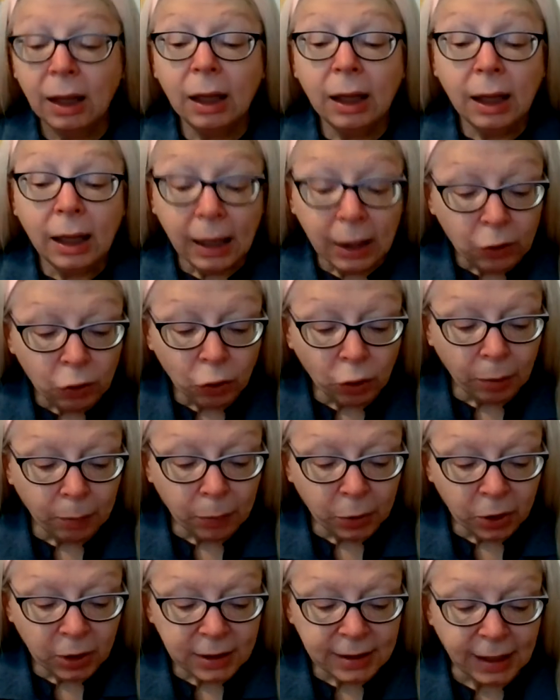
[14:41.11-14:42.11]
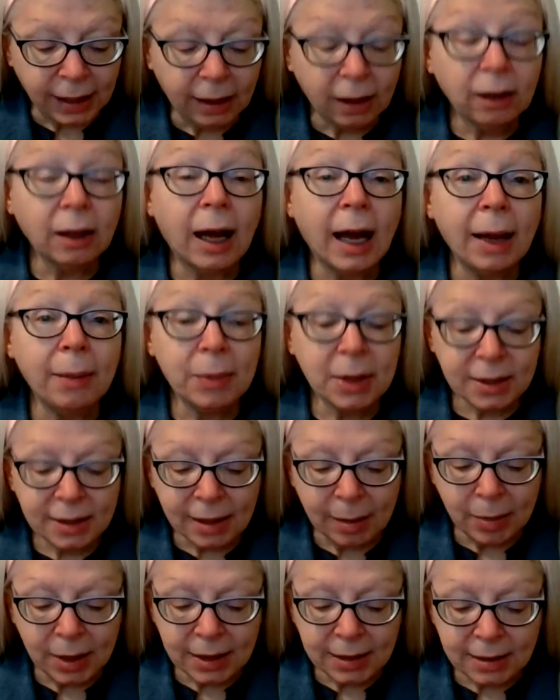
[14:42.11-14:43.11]
In your books I climbed the
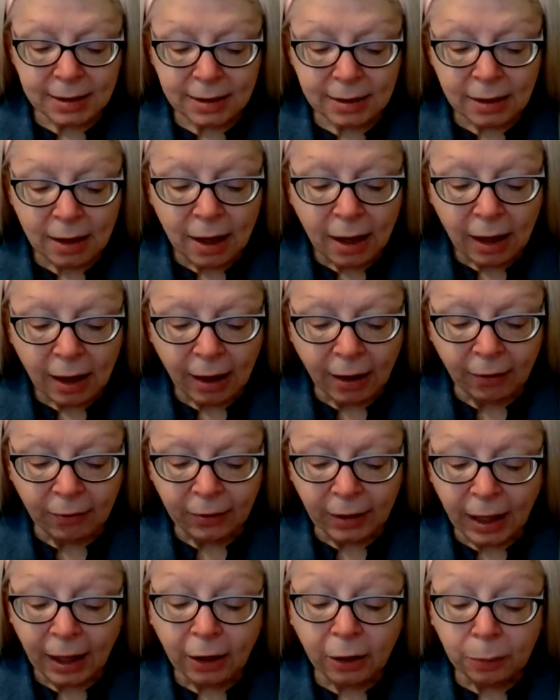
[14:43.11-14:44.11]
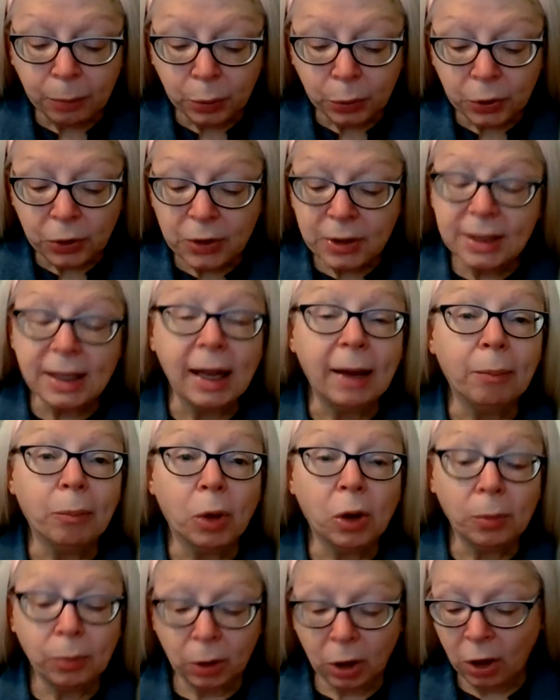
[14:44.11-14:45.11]
summits of Elbrus and
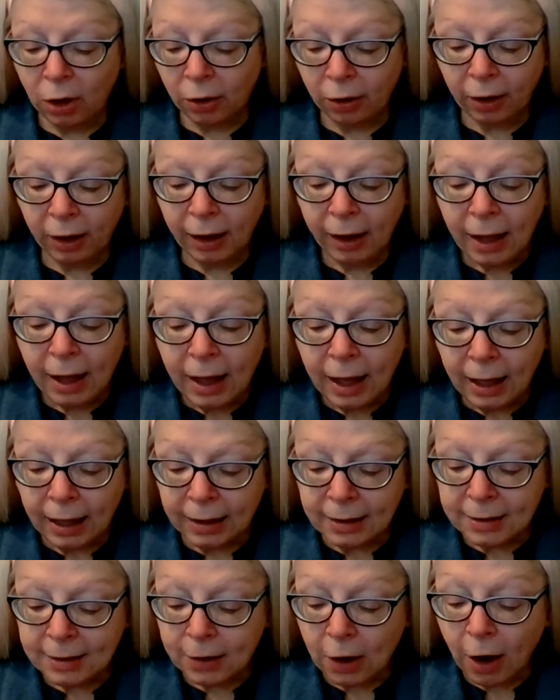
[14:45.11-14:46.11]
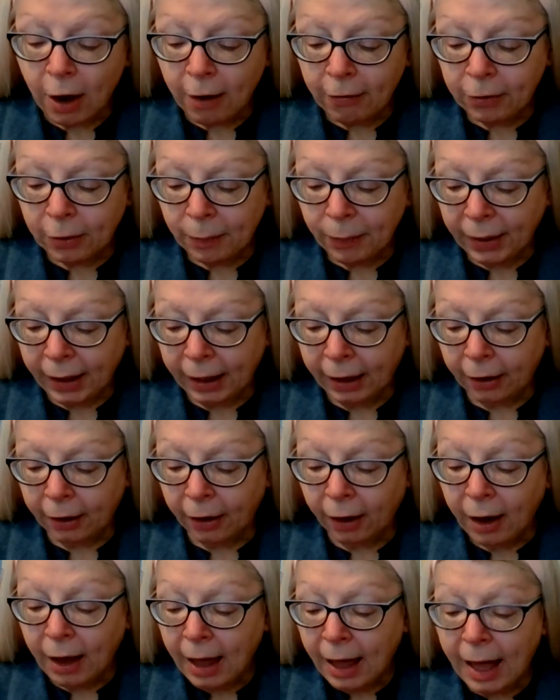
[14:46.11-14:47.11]
Mont Blanc, and saw from
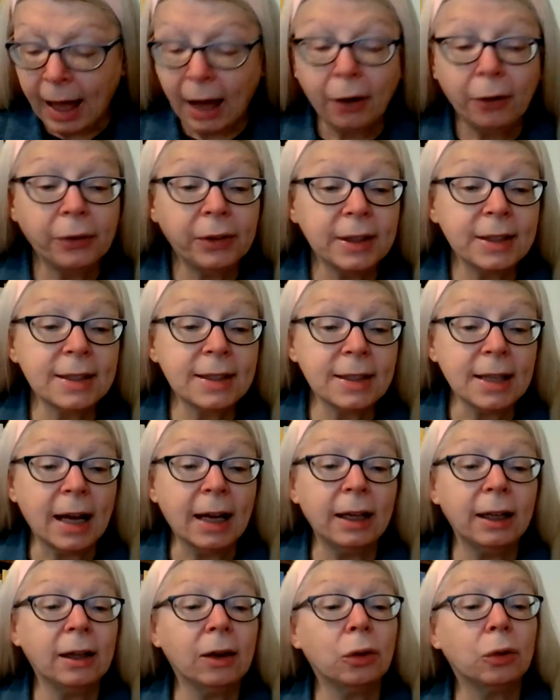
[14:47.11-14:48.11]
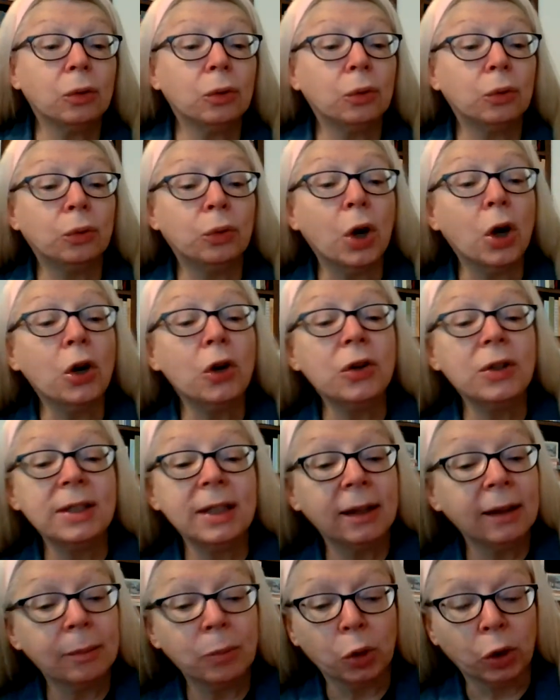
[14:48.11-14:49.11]
there how the sun rose
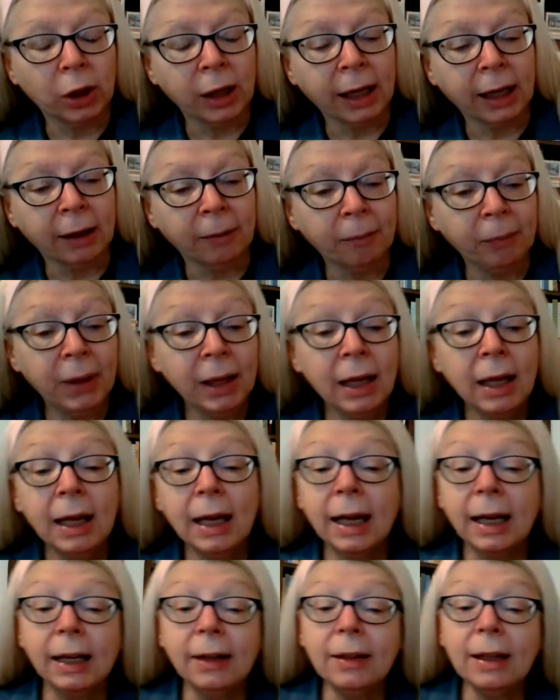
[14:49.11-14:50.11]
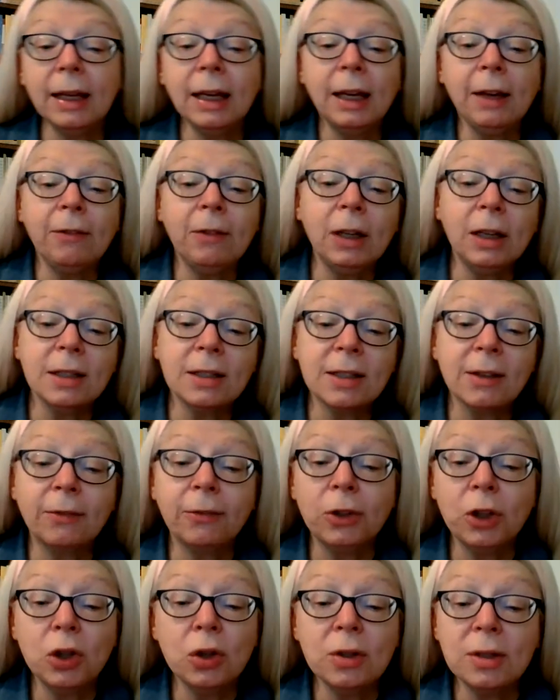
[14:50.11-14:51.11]
in the morning, and in the evening
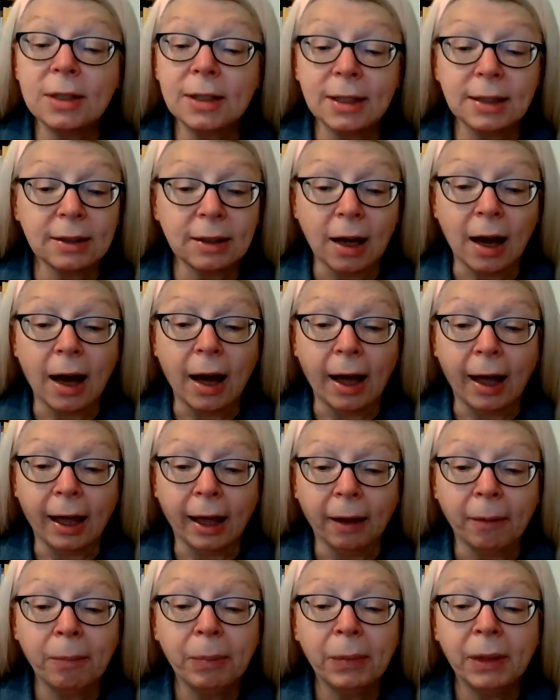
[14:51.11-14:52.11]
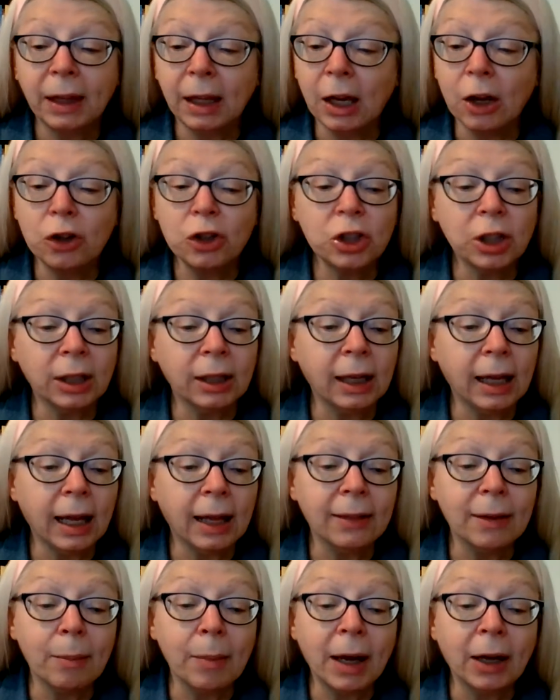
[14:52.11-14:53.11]
suffused the sky, the ocean,
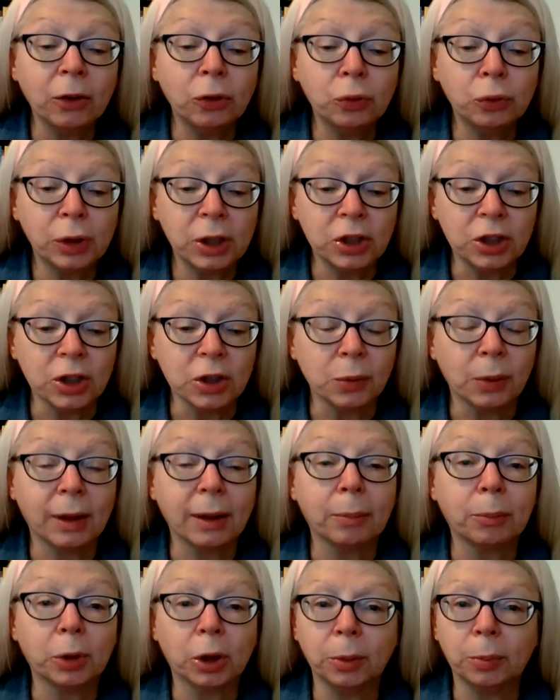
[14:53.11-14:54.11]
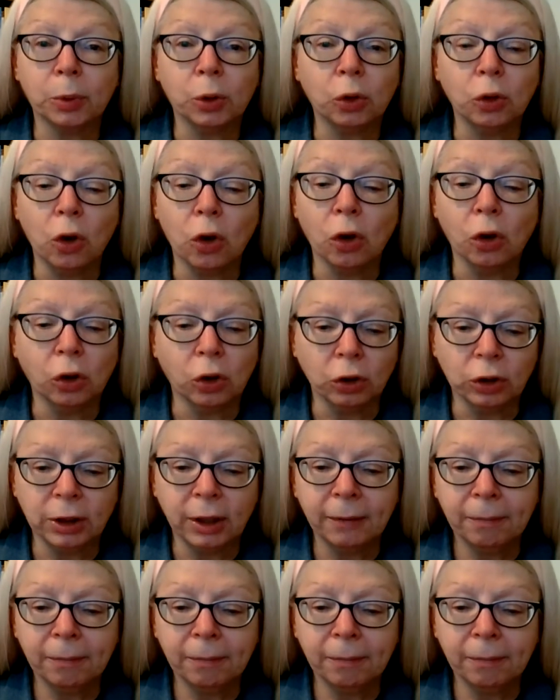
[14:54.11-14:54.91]
and the mountain ridges with a purple gold.